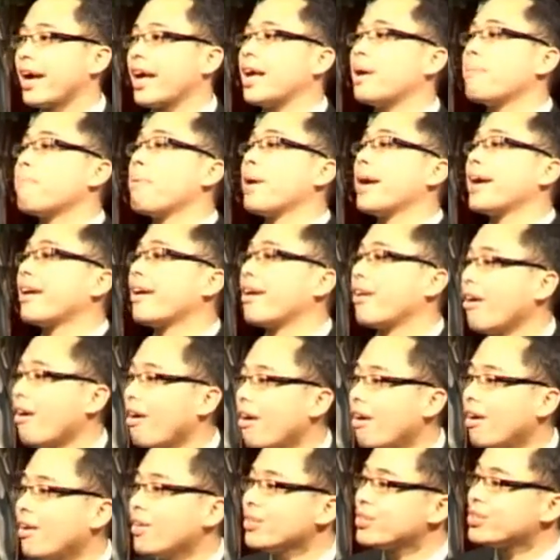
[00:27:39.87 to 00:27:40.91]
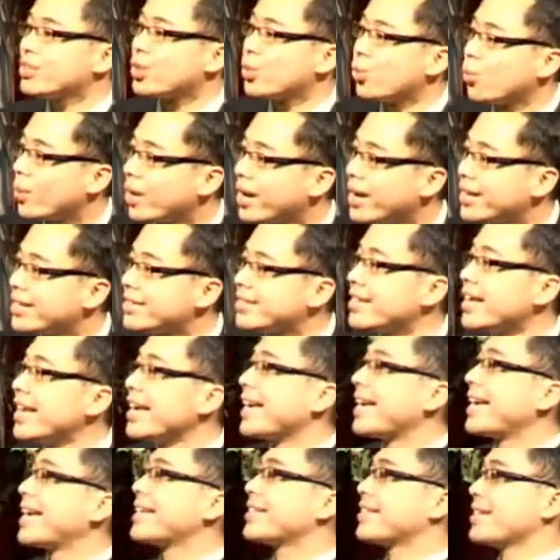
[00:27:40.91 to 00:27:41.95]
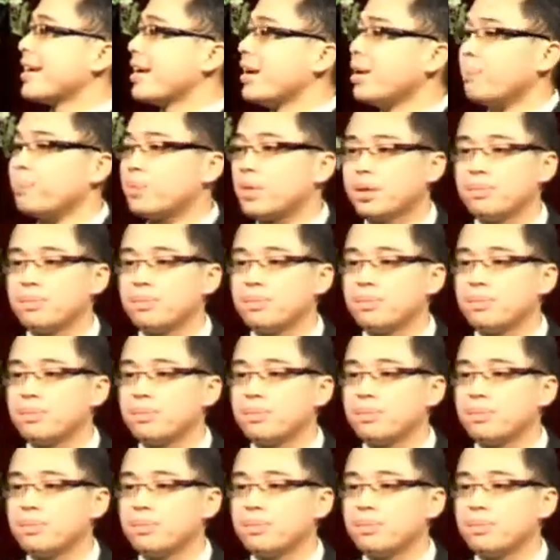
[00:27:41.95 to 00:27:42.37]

And by God's grace, He has helped